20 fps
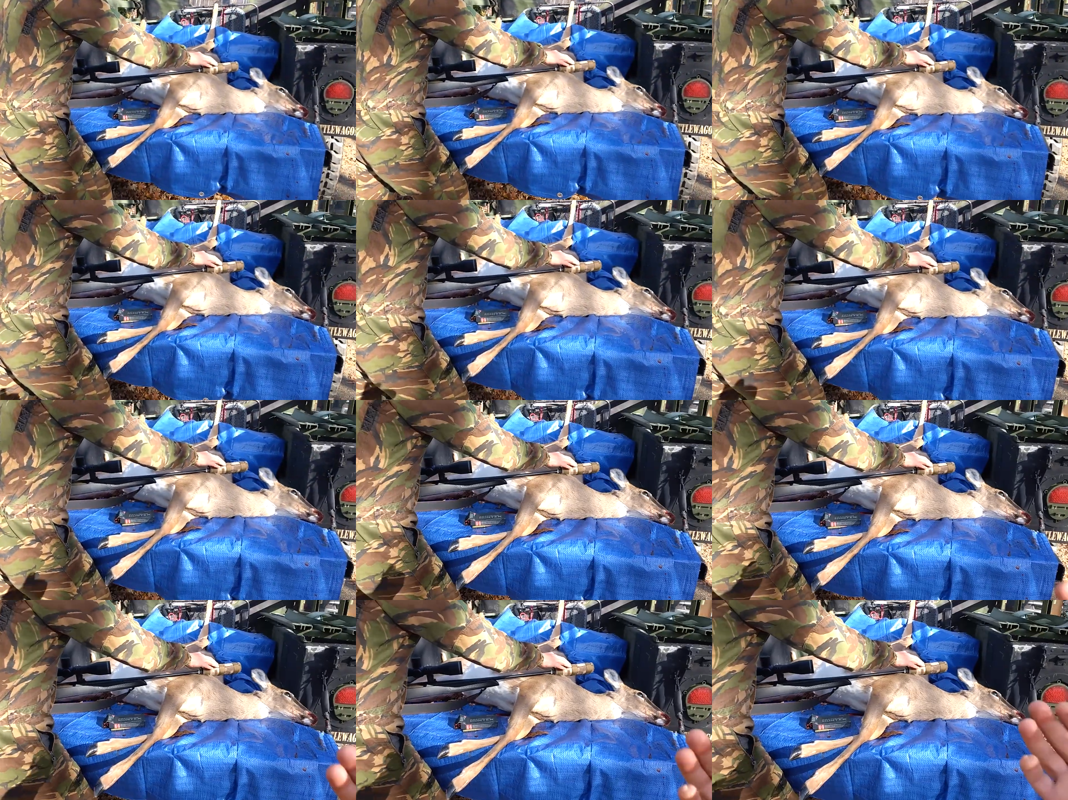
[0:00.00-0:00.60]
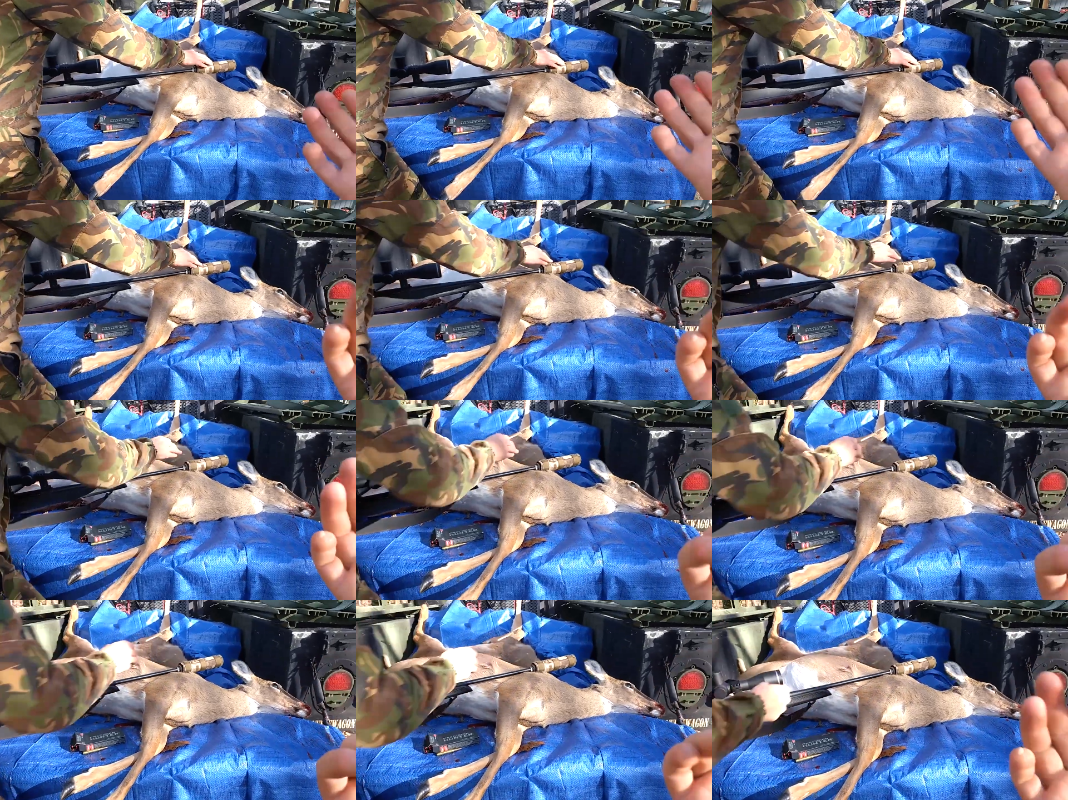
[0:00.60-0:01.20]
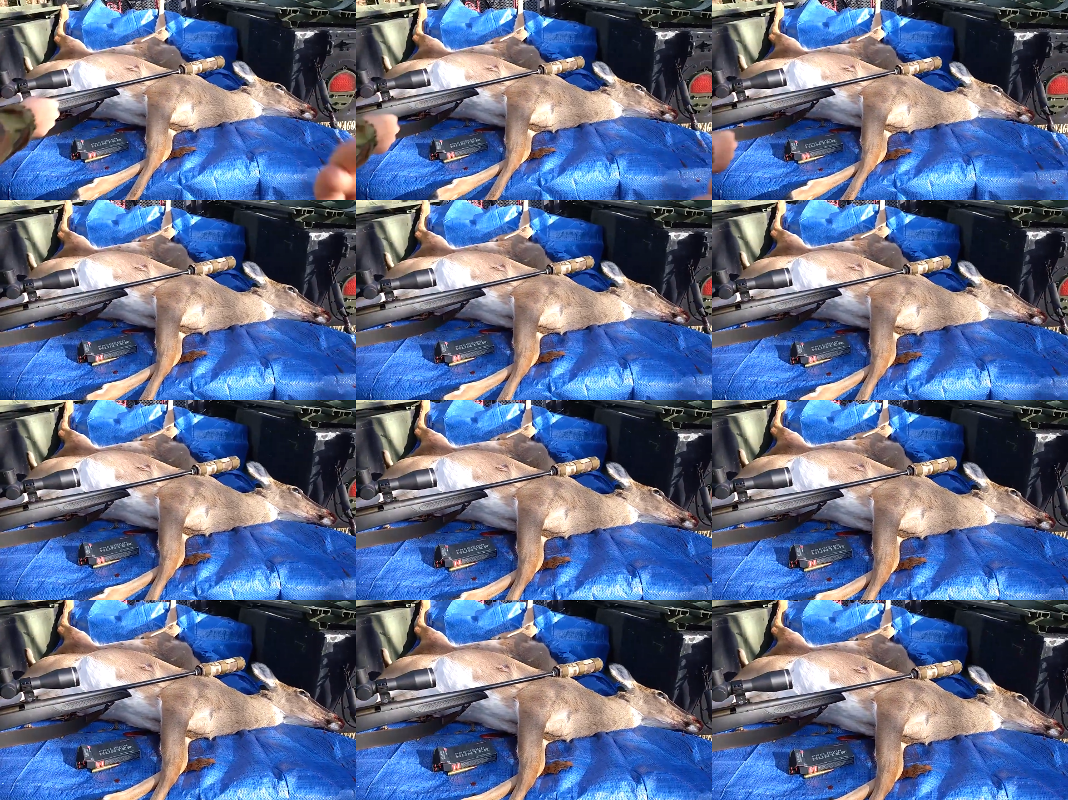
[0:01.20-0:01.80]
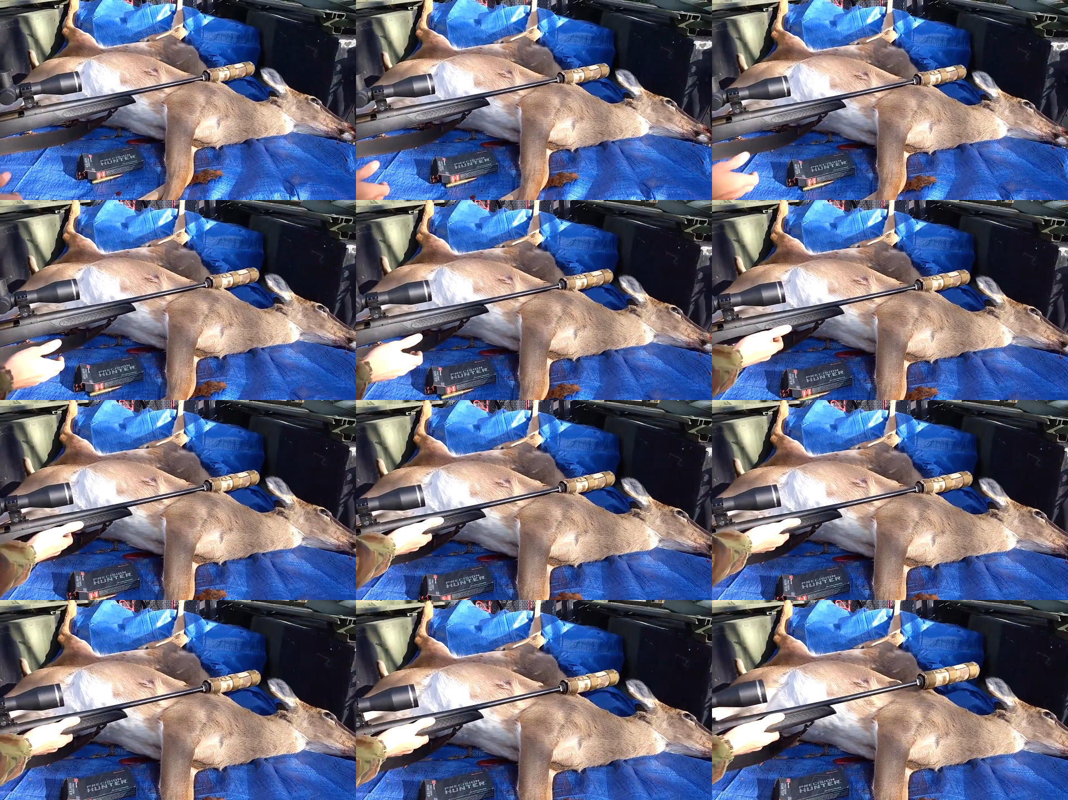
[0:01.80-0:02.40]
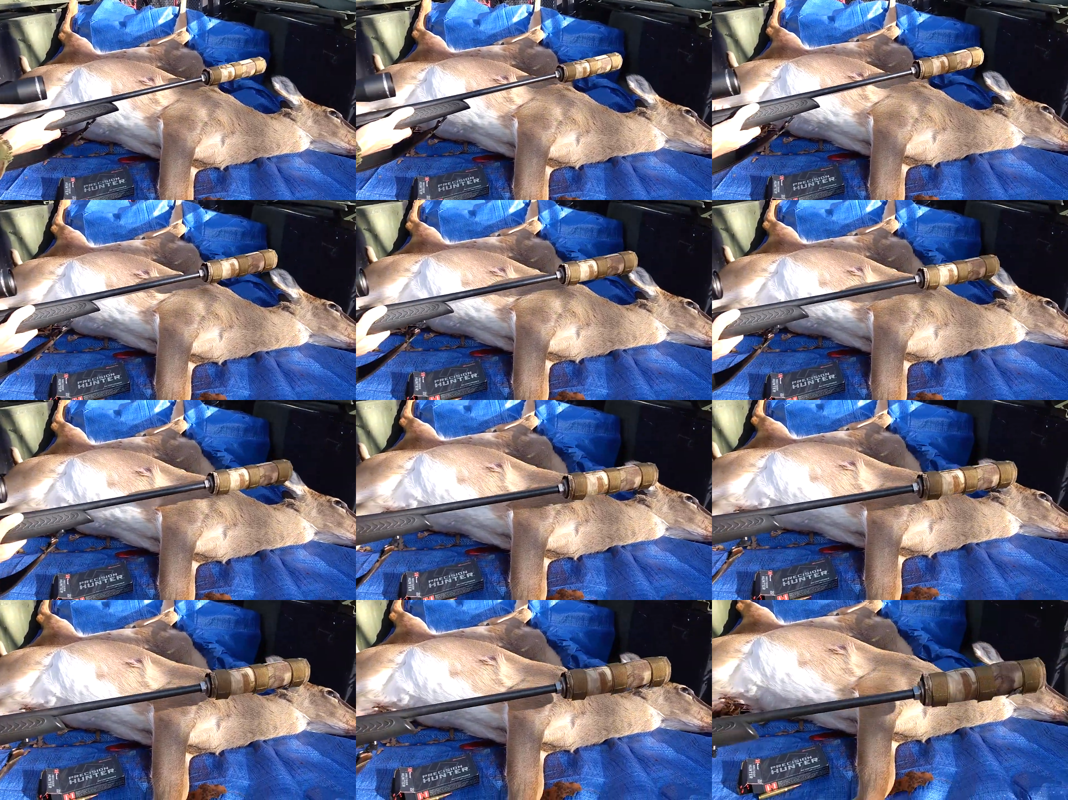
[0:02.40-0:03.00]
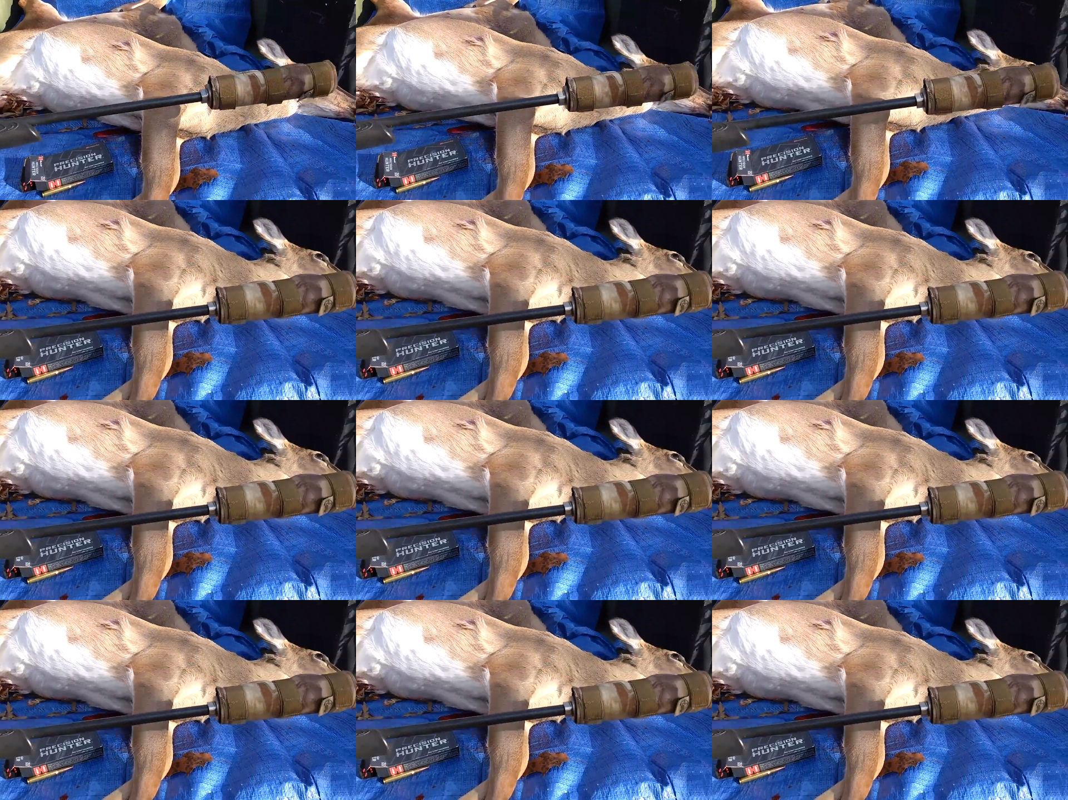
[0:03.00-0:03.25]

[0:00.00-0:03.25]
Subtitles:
Nobody's mouth can be seen.